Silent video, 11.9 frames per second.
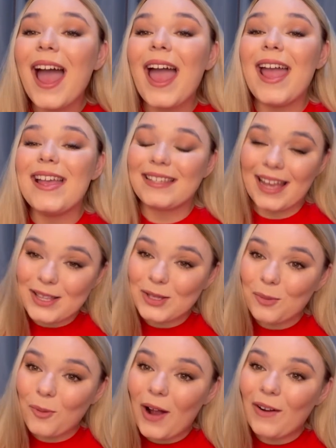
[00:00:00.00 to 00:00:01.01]
it's getting
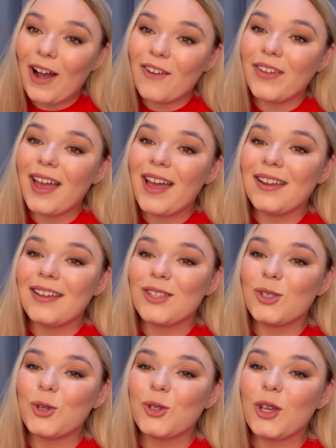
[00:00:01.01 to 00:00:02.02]
some wear out of it, and it is
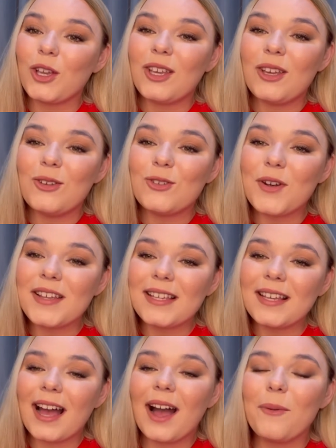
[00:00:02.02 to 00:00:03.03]
such a cute
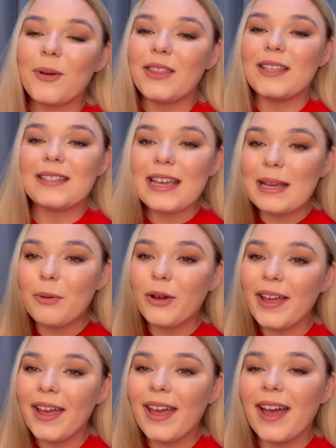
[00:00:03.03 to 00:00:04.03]
dressing gown with his name on
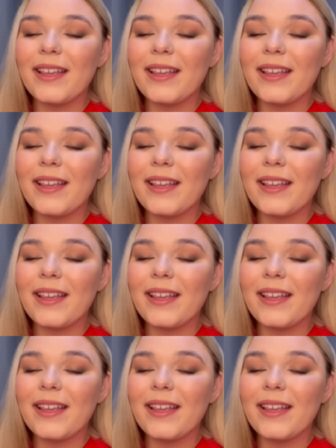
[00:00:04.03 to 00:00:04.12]
it.